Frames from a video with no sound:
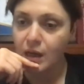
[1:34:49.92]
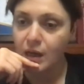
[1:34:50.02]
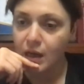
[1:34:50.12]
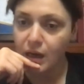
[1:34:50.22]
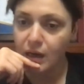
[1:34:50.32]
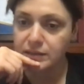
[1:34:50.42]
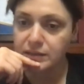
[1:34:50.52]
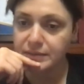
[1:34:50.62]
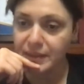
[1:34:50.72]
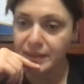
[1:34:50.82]

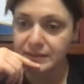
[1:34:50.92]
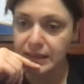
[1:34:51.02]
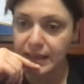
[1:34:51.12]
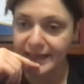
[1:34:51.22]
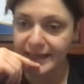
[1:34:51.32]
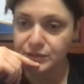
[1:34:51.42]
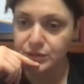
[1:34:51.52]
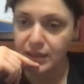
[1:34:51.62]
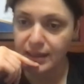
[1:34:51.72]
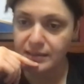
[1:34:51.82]
recommended age
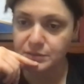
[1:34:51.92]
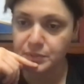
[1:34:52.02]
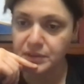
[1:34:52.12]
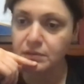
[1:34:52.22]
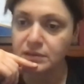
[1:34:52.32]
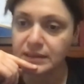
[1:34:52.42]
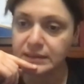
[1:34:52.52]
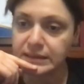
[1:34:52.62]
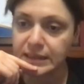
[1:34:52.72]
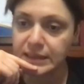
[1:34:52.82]
as per
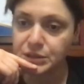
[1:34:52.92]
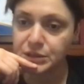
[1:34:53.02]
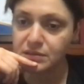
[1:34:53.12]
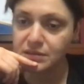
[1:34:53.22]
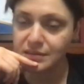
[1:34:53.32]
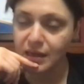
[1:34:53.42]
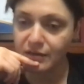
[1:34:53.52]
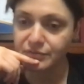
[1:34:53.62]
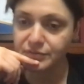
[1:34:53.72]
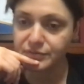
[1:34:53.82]
organization
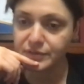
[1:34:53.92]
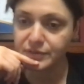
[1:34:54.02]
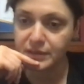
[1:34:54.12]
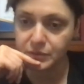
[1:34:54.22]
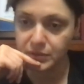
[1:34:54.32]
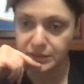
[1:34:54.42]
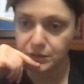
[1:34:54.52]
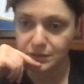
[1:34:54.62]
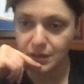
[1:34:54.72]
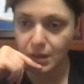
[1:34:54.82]
staff
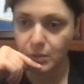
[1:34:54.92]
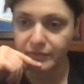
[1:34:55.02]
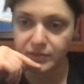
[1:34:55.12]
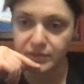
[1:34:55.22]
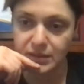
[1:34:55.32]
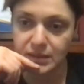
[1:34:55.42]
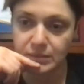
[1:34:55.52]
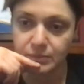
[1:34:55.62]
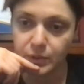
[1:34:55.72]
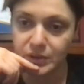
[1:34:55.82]
regulations. However, the
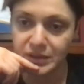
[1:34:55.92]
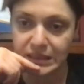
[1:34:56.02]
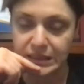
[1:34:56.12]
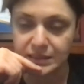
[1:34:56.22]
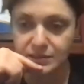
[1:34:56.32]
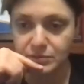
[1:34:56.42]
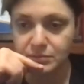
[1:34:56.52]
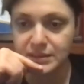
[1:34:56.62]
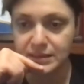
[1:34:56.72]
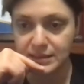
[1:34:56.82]
employee is
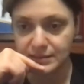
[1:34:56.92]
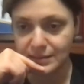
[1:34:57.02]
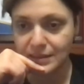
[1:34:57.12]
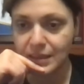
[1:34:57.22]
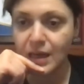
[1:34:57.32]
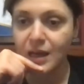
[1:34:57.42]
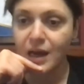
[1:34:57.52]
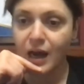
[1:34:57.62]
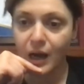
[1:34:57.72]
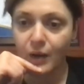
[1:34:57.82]
resisting.
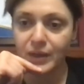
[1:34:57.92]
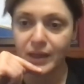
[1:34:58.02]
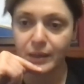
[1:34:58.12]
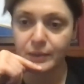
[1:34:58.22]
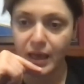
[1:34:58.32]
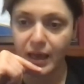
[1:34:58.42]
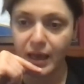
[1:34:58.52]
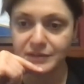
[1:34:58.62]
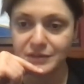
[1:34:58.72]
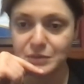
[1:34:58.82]
How can we have
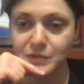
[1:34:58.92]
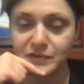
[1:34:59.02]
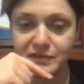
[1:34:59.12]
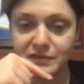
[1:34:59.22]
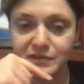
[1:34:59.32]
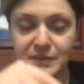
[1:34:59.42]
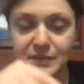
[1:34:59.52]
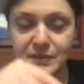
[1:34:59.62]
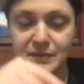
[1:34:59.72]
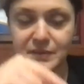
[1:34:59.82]
a smooth
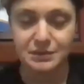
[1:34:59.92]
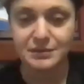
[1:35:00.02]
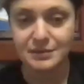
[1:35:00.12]
separation?